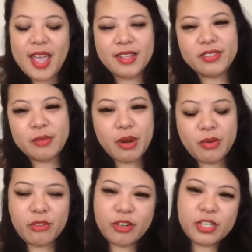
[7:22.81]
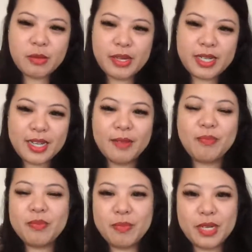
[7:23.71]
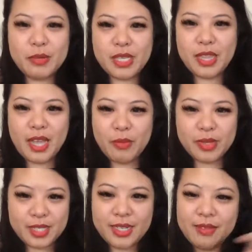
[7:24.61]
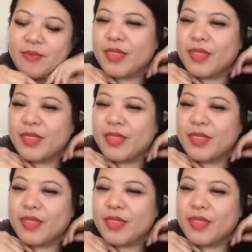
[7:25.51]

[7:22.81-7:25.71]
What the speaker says: And some I refreshed, some I didn't. But it was a lie, wasn't it?